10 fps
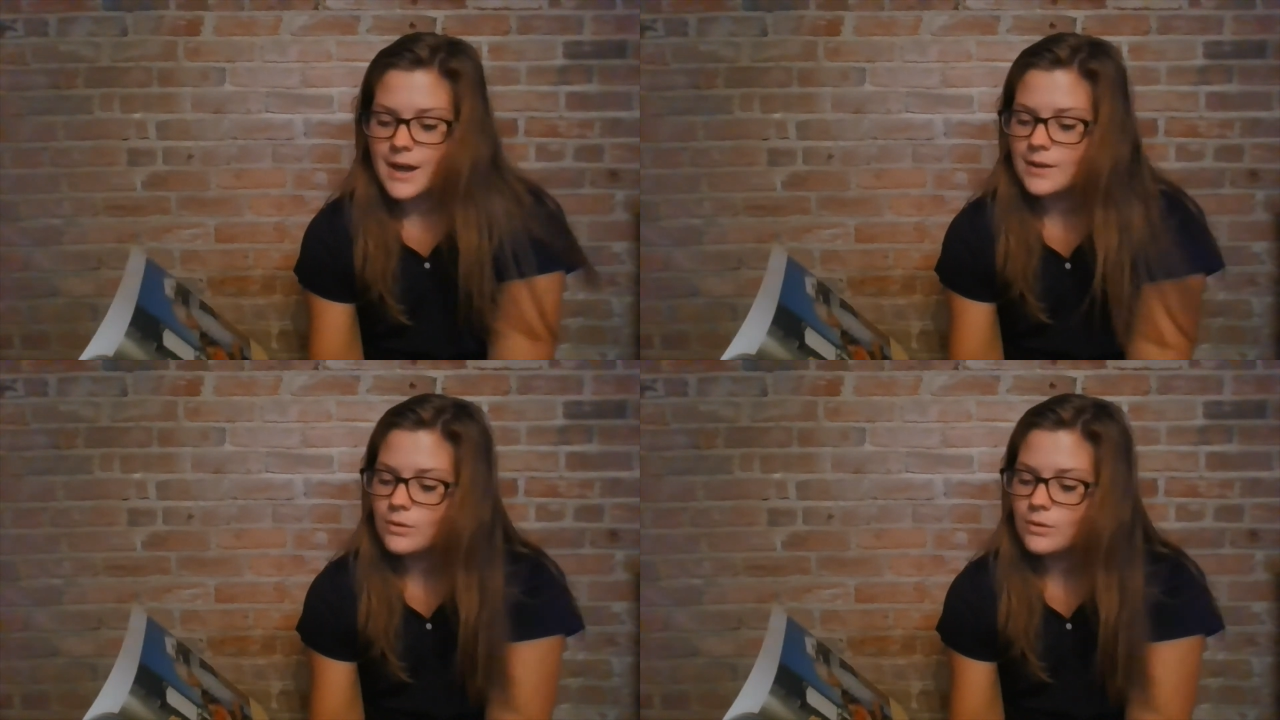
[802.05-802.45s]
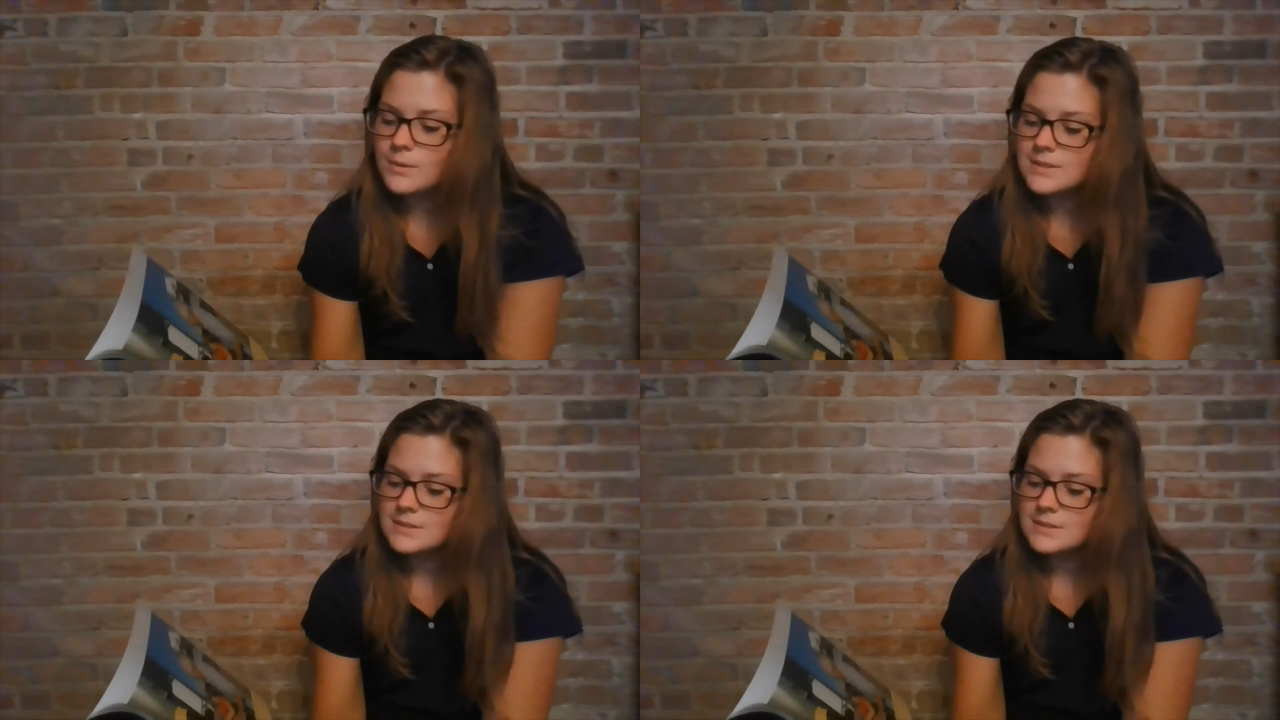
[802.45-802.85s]
At
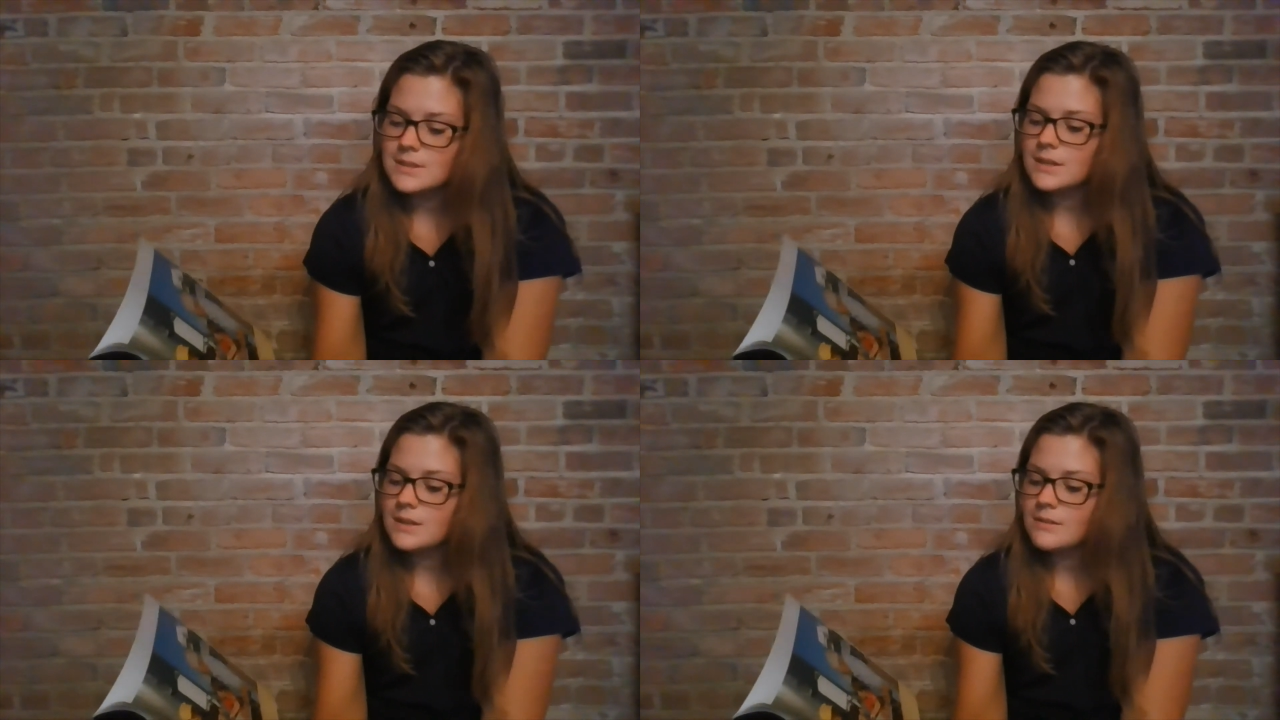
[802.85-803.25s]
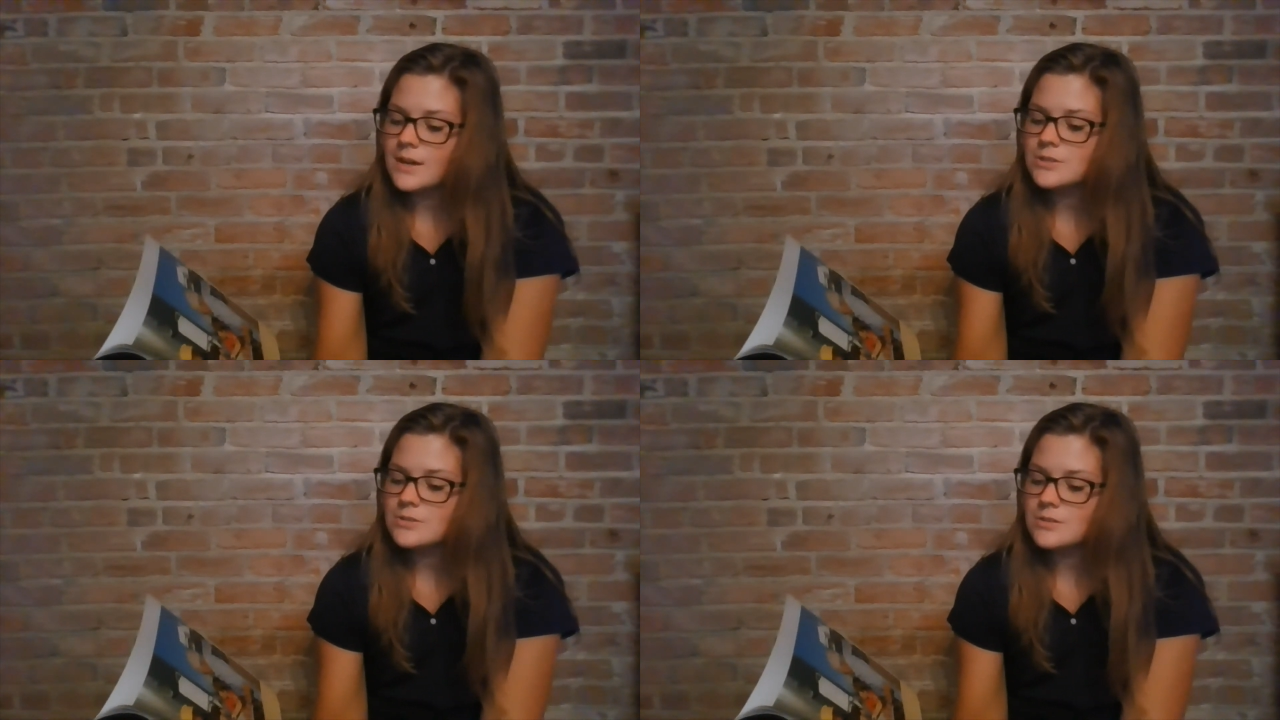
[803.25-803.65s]
Norwis, the
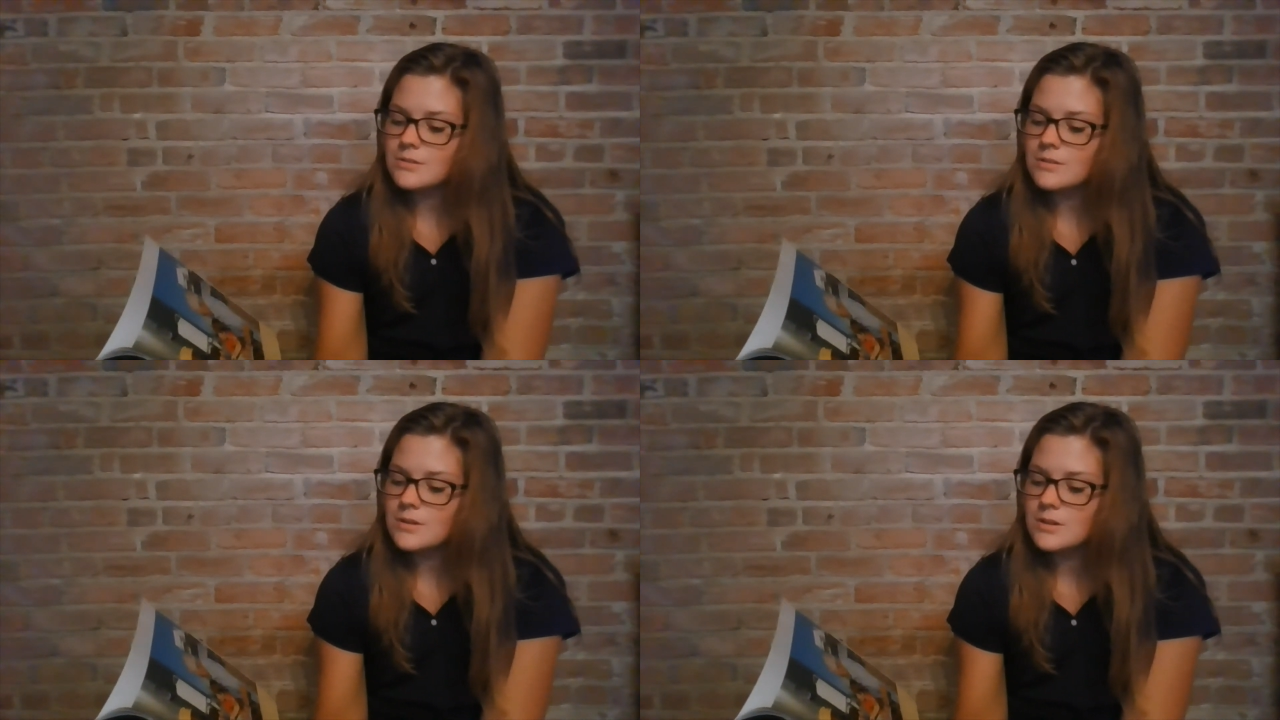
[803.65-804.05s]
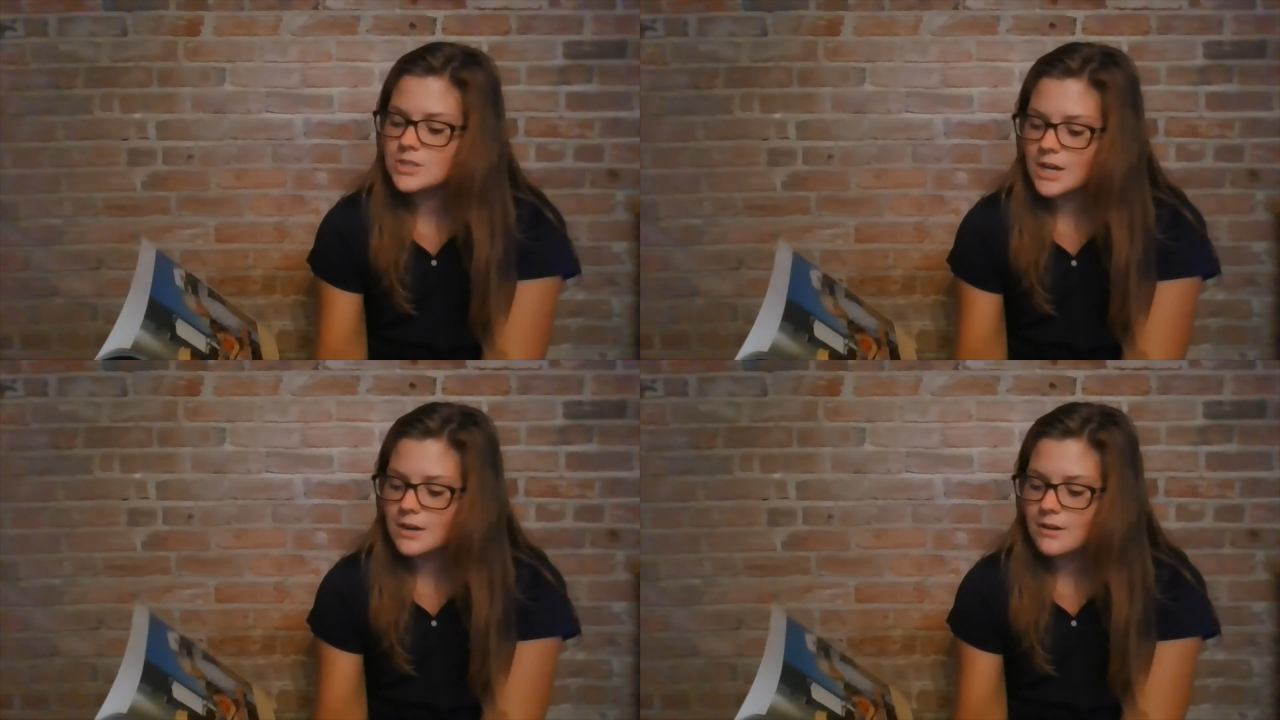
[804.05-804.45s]
electrical
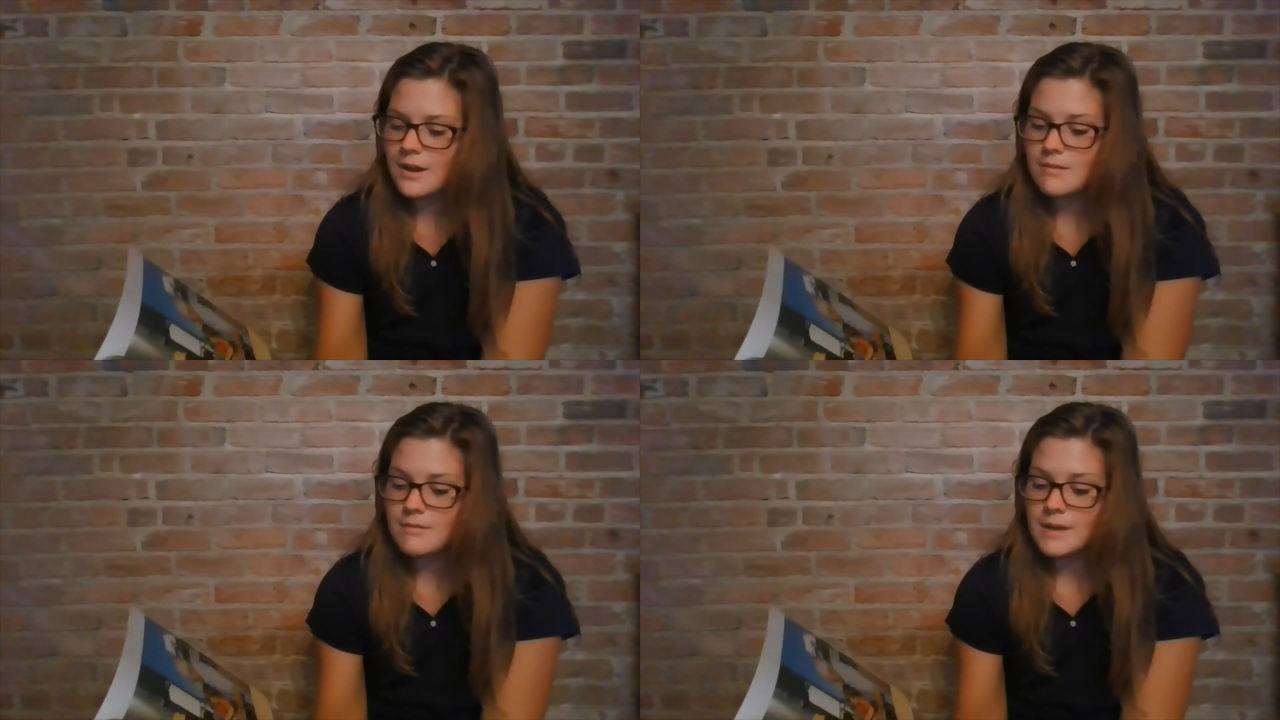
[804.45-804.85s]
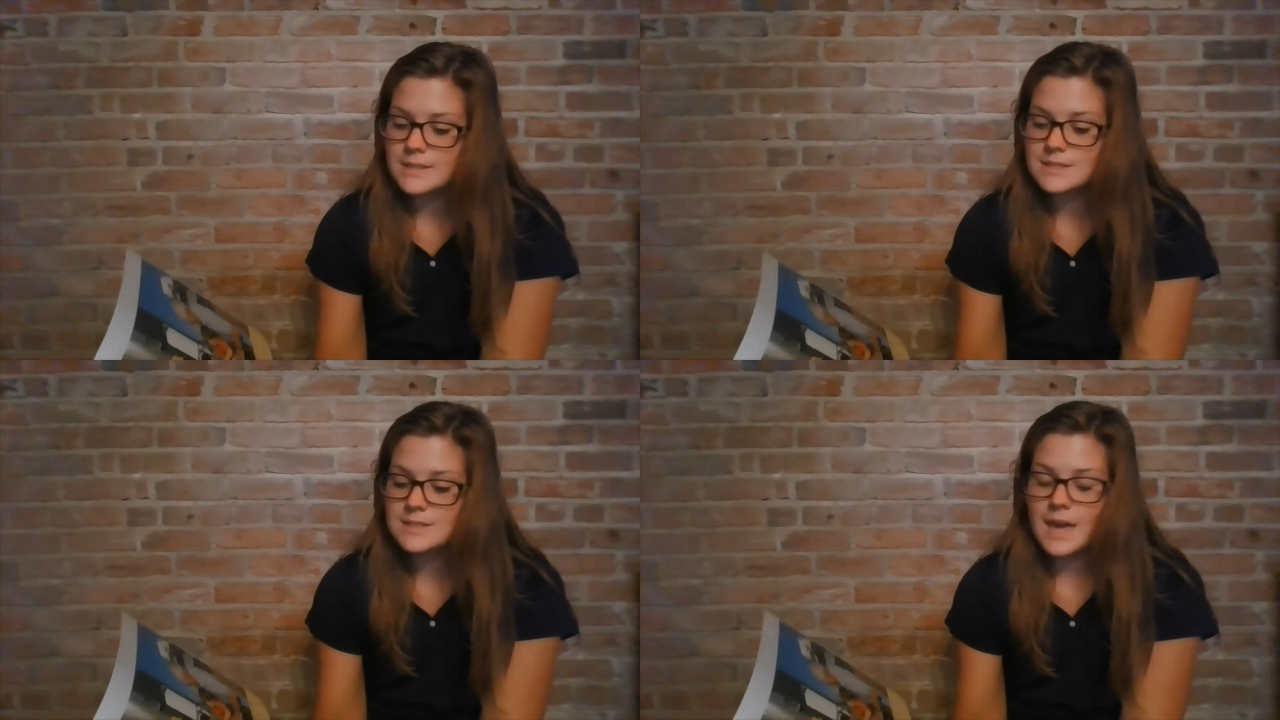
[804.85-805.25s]
generator
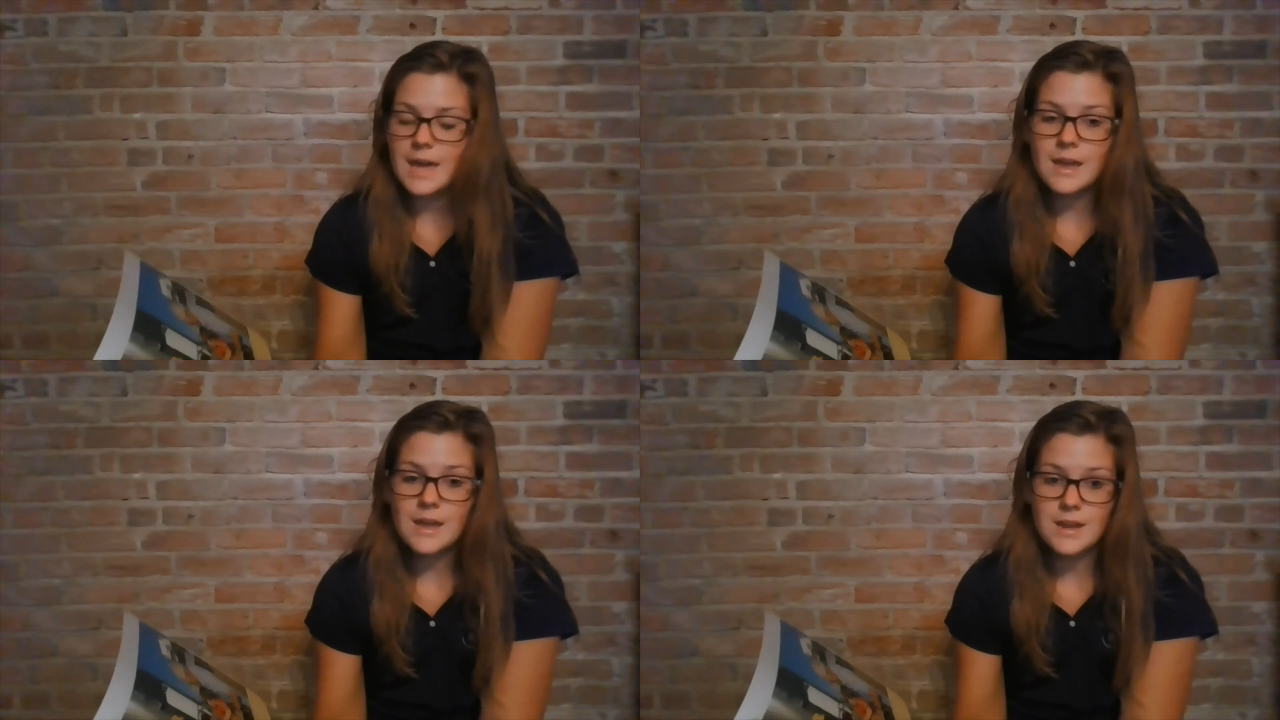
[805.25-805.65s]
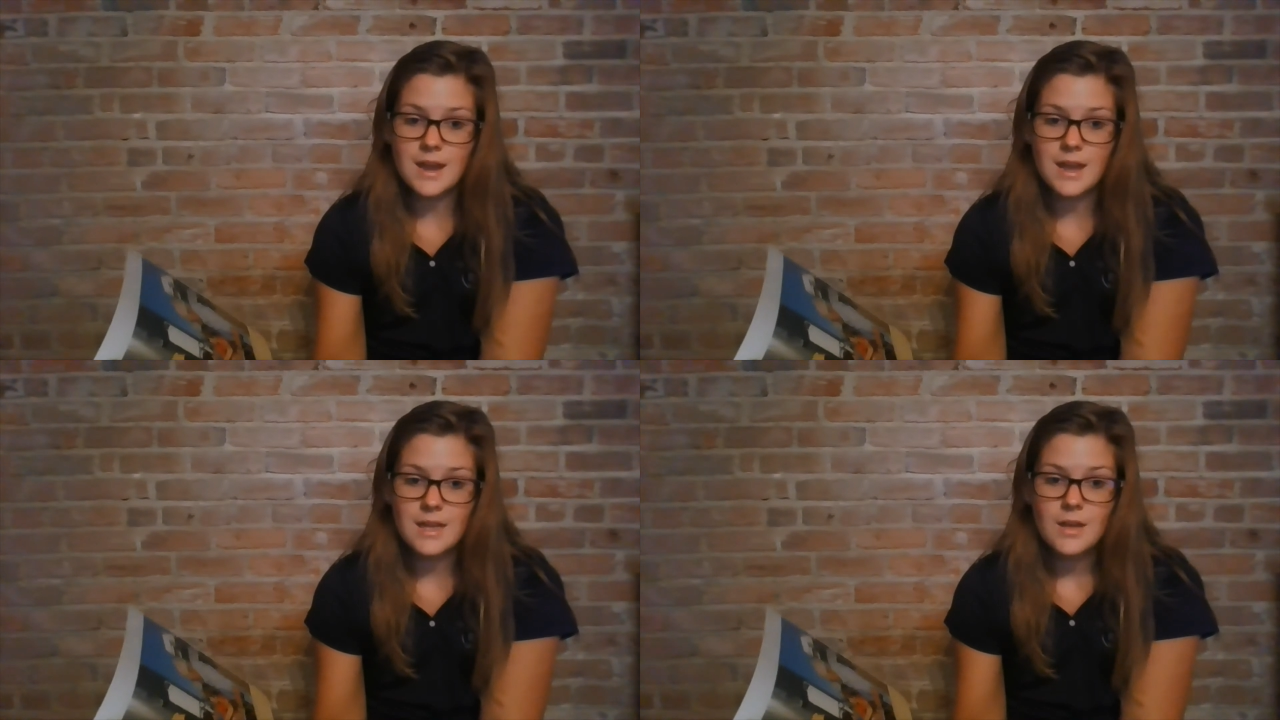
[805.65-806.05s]
runs day and
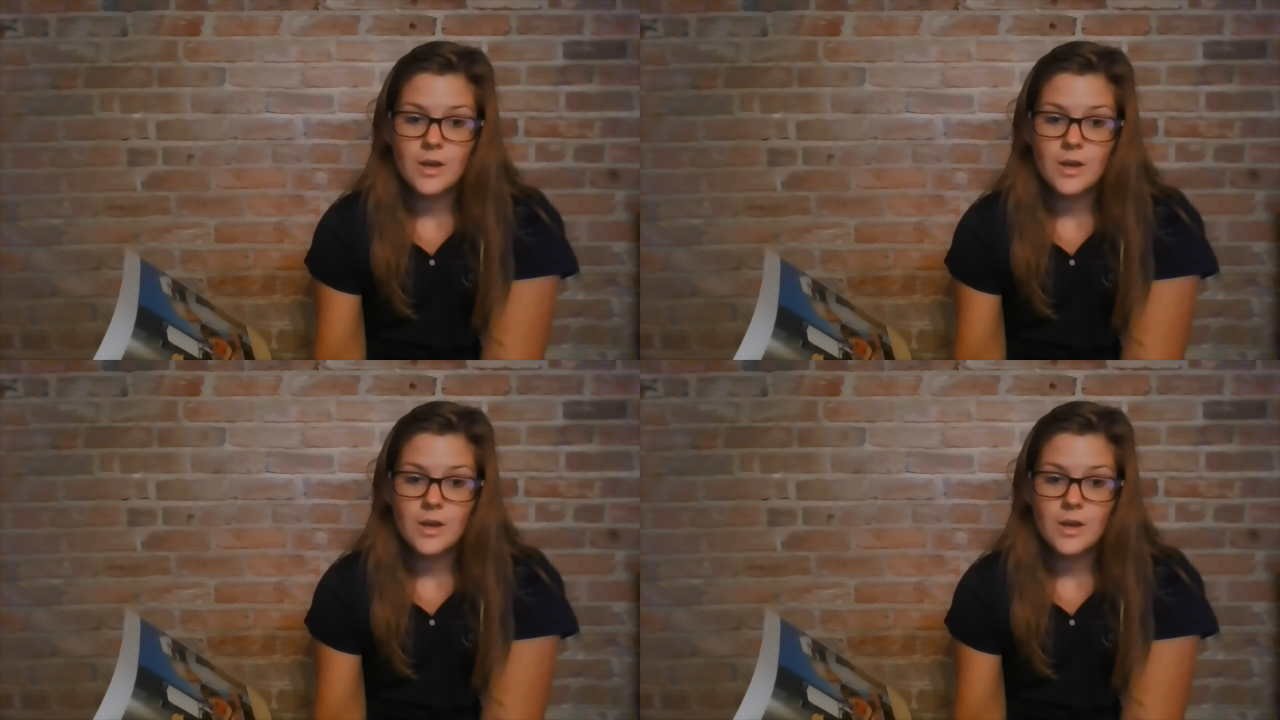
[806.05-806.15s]
night,